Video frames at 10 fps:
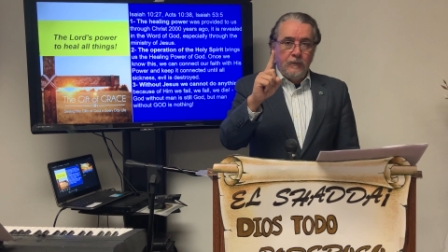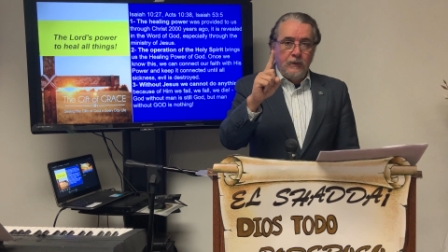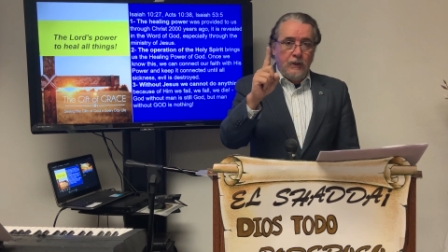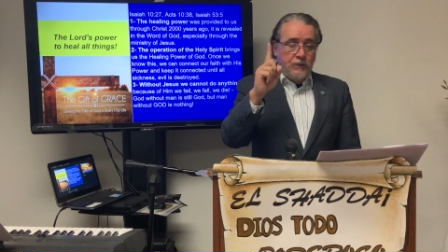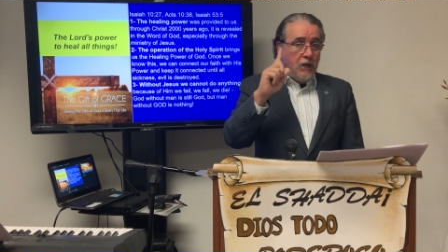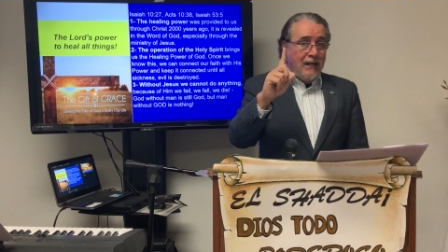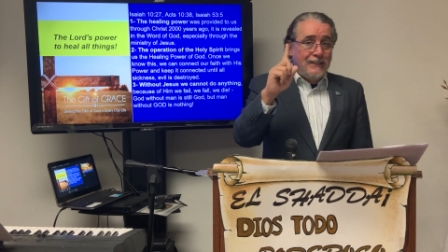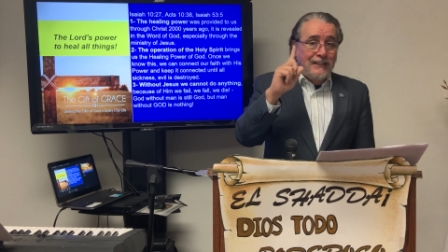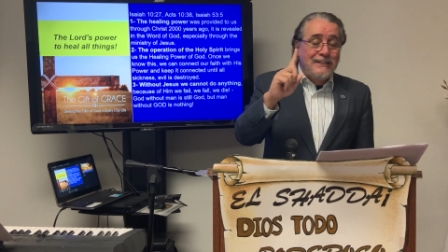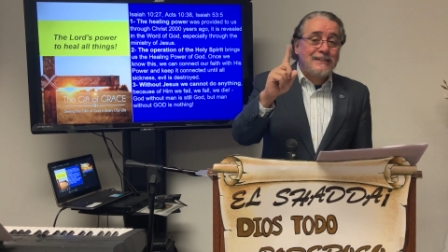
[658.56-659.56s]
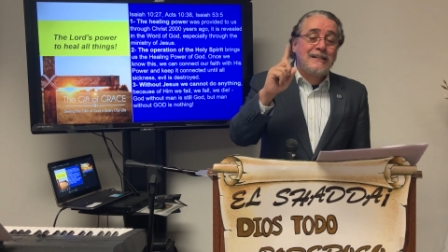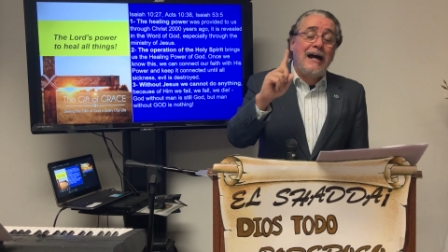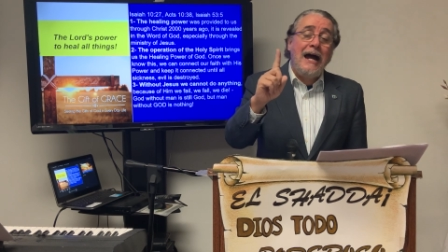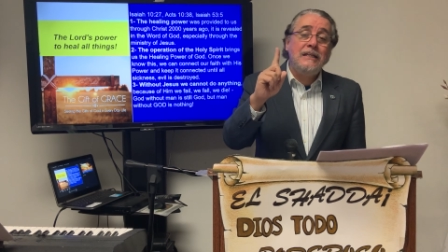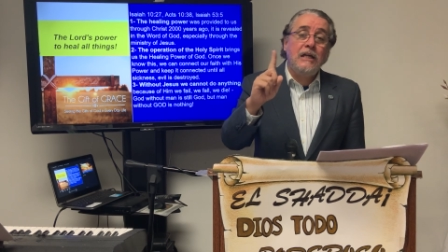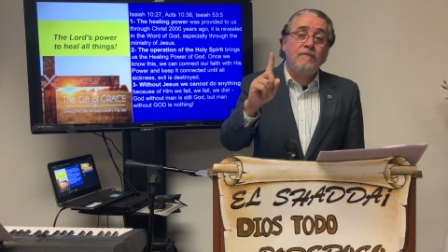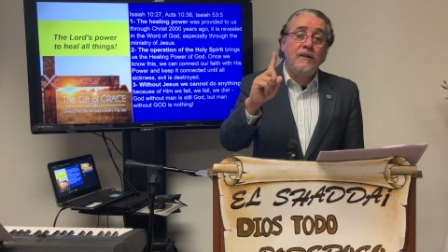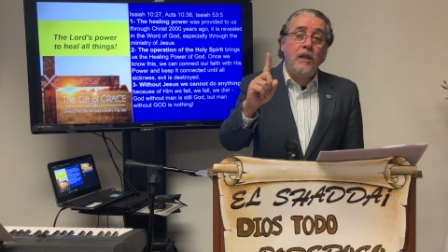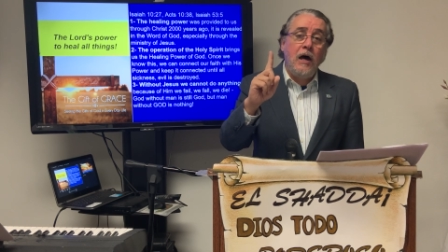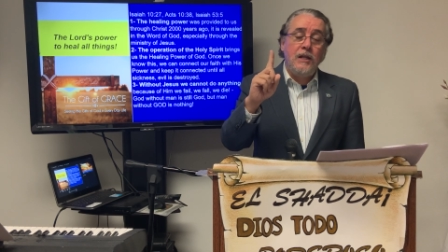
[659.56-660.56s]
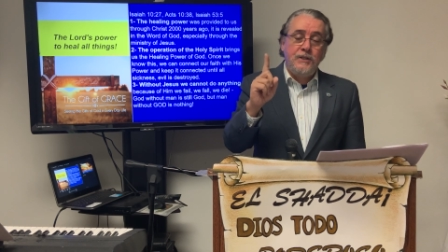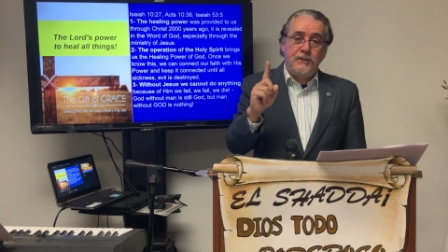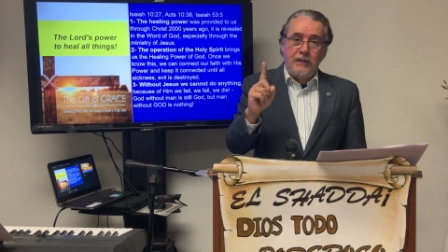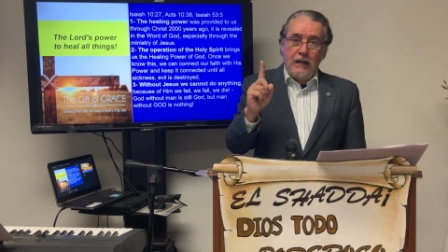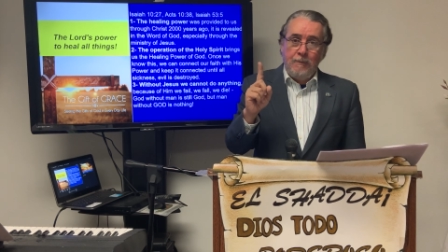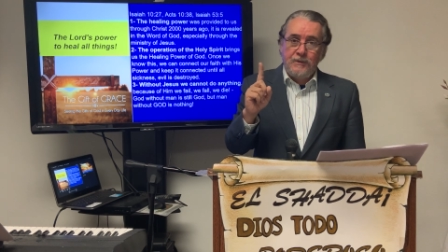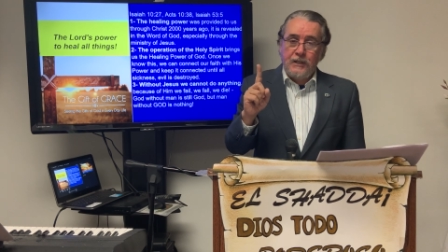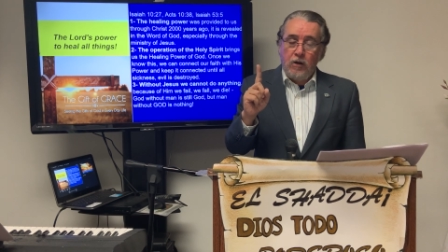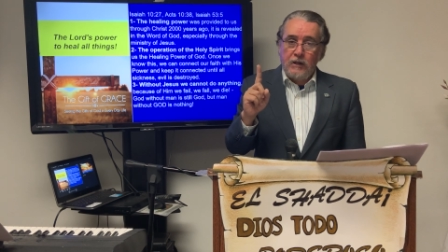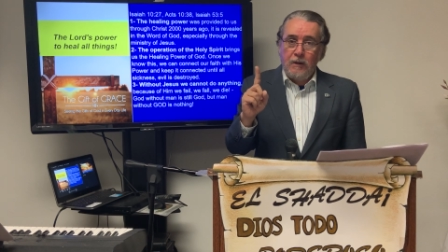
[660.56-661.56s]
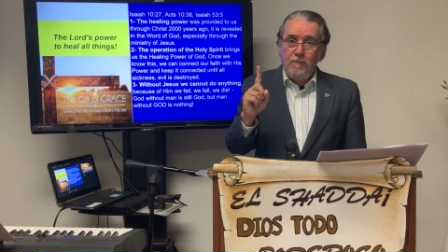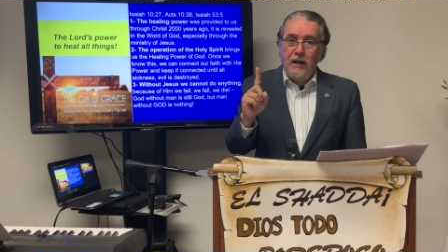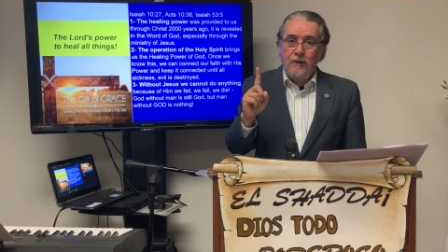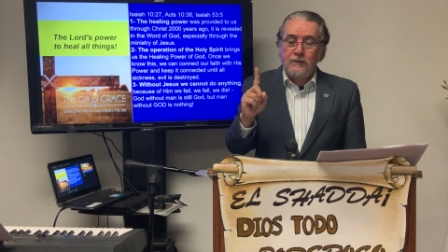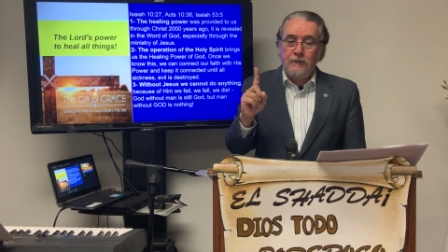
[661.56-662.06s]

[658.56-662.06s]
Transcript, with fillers: It's not this kind of a knowledge that I'm talking about,